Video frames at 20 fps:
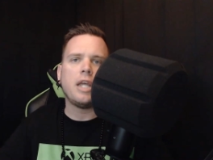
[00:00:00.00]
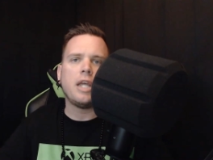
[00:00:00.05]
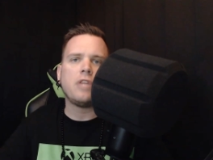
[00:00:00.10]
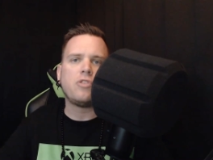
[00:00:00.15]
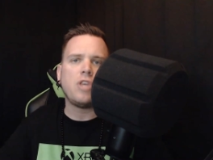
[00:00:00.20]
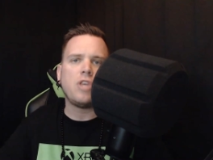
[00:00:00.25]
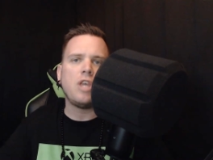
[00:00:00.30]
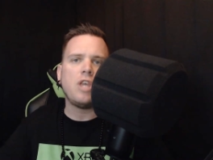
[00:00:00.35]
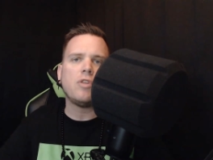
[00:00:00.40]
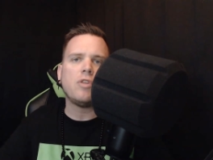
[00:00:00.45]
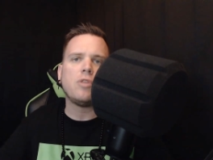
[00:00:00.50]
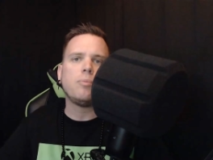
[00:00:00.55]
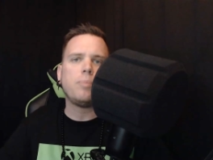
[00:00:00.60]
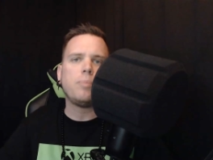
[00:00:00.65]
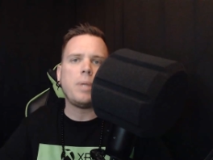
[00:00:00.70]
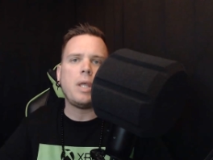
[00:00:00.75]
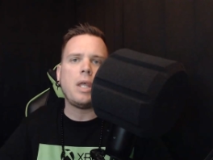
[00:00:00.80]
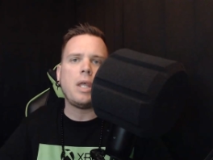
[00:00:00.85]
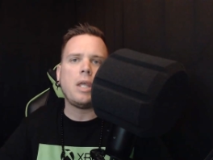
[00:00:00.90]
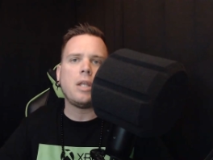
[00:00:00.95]
It's even
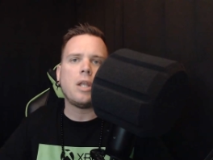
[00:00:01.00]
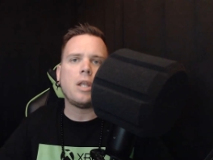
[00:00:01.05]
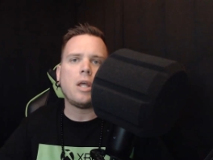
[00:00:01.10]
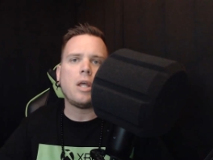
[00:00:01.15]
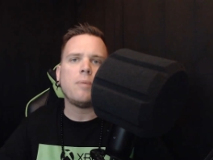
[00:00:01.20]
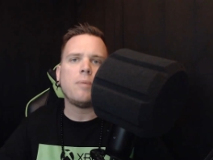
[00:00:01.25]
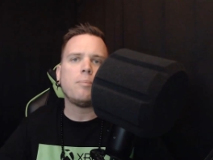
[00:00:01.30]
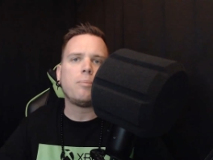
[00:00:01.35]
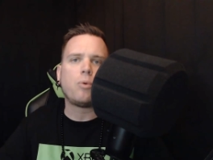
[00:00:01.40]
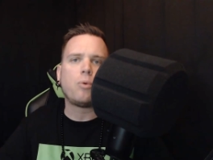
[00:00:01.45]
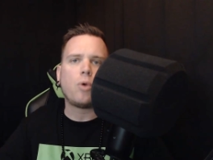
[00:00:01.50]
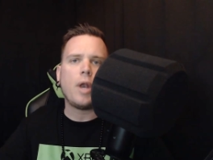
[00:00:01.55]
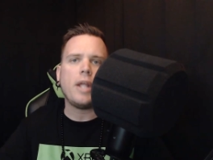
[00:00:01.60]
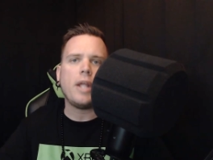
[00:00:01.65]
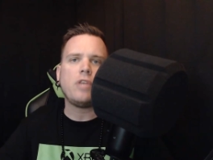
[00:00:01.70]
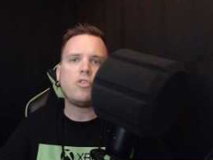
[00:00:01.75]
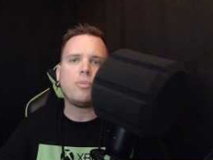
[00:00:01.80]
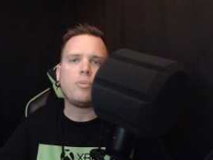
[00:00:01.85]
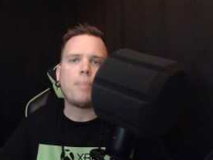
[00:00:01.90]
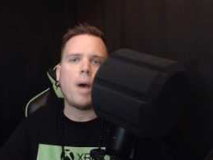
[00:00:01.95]
being
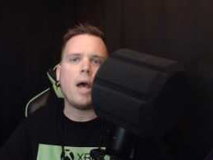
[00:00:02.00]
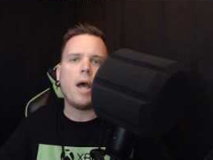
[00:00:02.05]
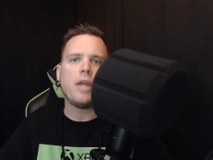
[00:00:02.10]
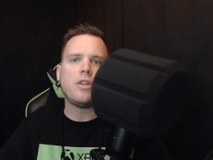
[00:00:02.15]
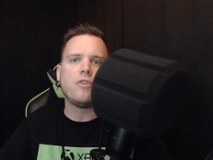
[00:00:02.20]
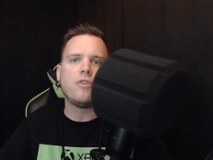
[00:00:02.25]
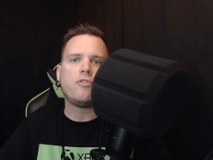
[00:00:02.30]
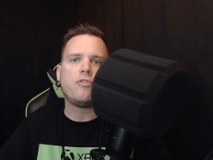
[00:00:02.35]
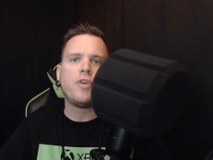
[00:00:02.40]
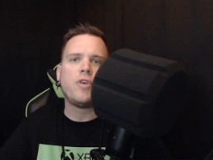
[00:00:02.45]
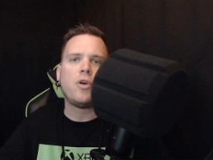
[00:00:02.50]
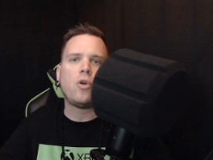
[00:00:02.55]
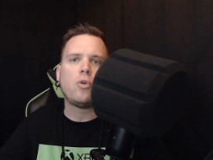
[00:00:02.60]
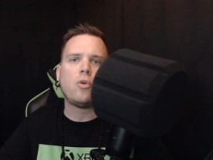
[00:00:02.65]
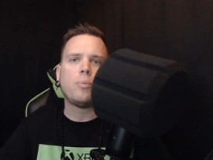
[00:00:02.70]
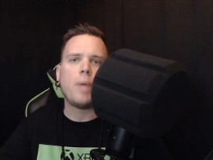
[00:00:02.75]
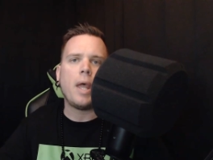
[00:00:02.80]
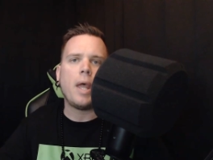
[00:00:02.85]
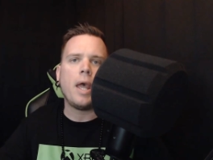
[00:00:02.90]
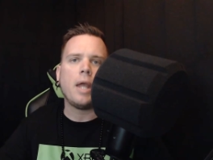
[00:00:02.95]
embraced by the
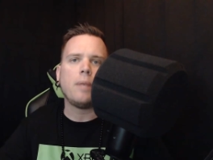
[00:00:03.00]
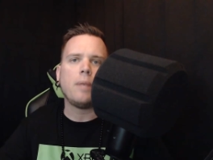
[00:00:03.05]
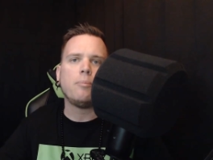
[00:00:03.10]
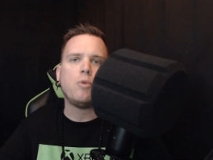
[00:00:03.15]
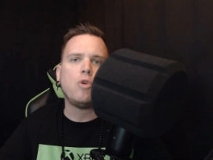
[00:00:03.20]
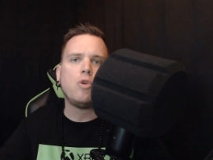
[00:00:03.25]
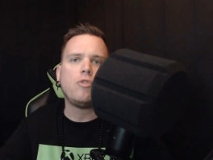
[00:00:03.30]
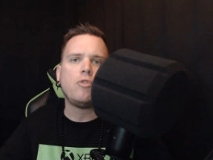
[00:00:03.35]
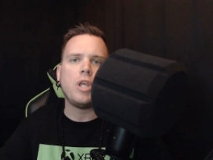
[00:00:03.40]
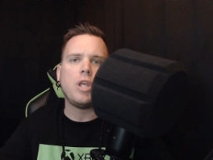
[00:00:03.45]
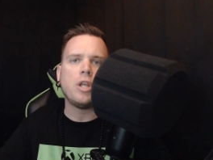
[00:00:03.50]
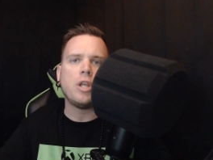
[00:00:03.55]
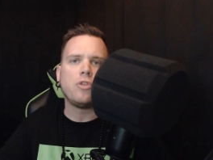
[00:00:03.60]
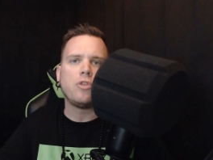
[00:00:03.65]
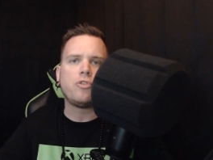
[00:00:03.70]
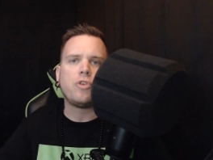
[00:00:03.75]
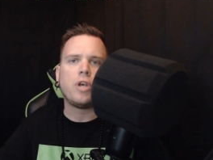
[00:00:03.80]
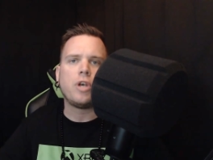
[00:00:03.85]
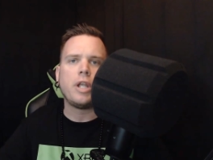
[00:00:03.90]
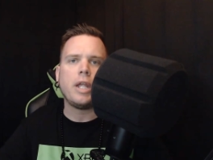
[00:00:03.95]
film and movie
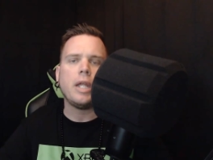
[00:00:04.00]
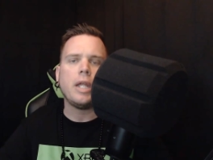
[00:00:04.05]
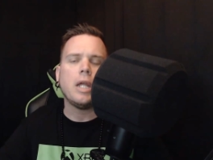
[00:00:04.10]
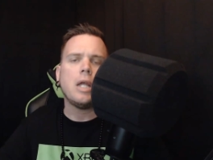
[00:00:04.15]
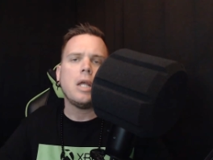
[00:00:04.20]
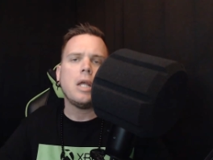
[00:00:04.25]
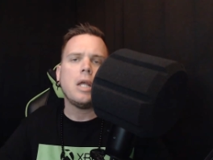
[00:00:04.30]
industry